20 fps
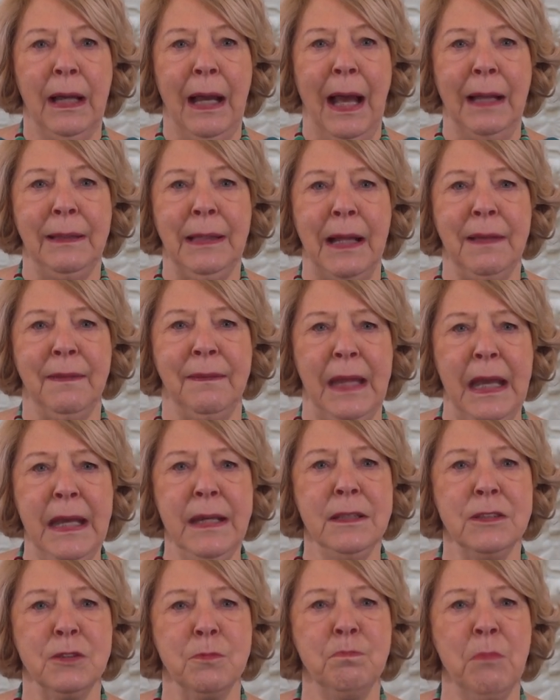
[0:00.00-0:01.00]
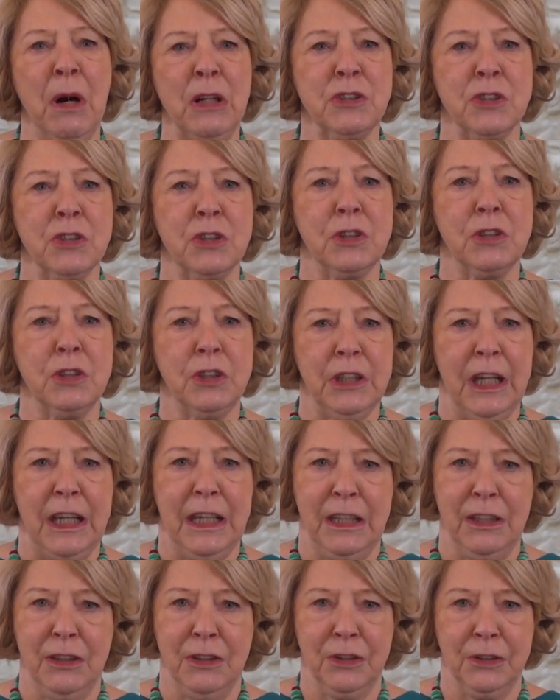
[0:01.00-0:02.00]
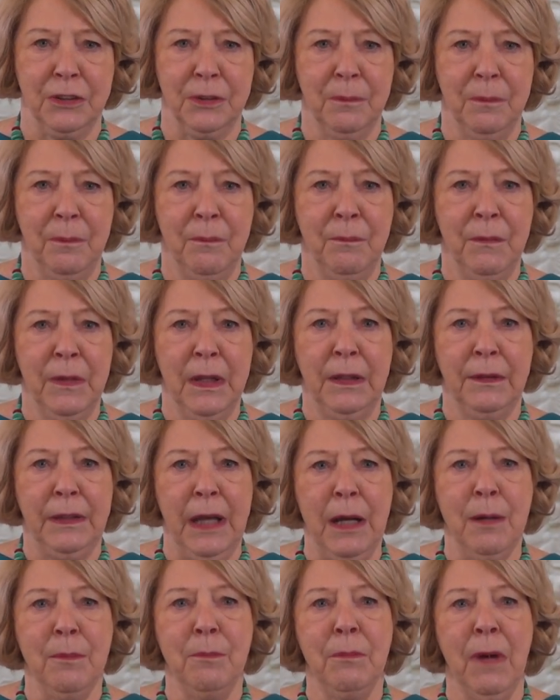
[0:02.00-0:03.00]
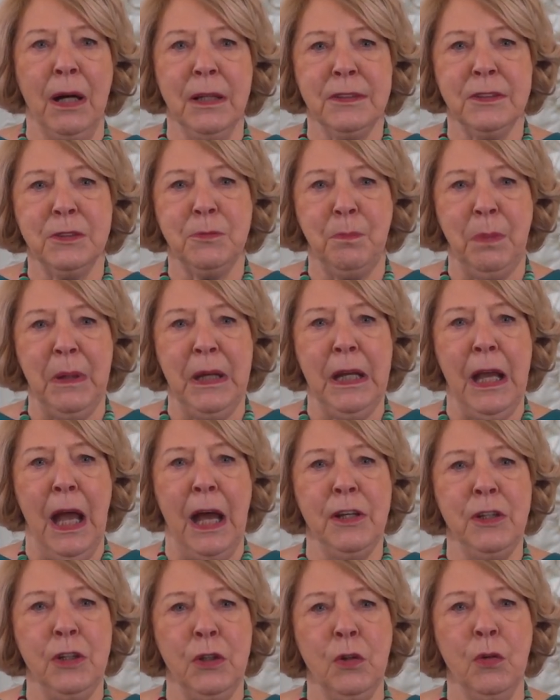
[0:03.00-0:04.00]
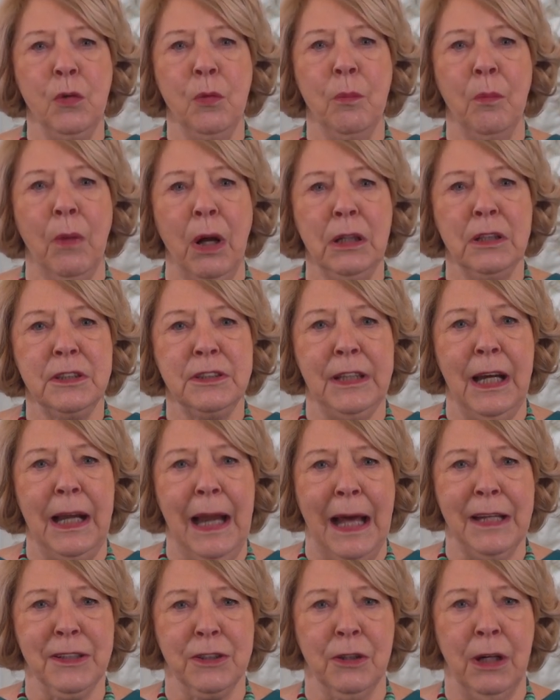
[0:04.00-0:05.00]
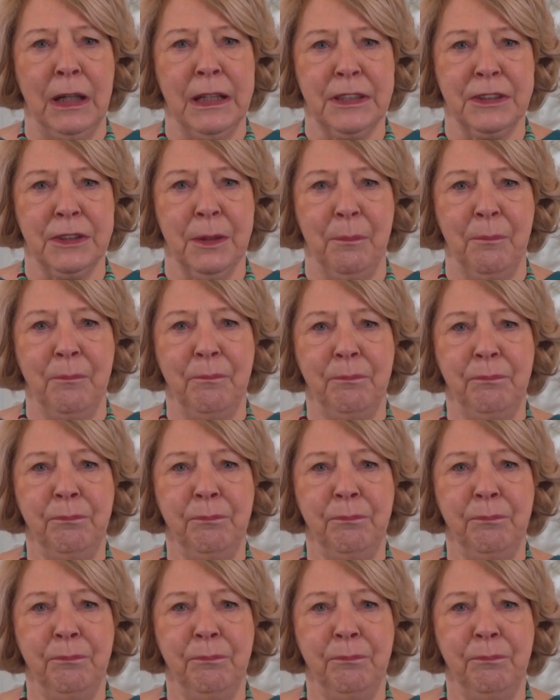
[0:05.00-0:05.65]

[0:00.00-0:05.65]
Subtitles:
and that things must change. There must be a new multilateralism.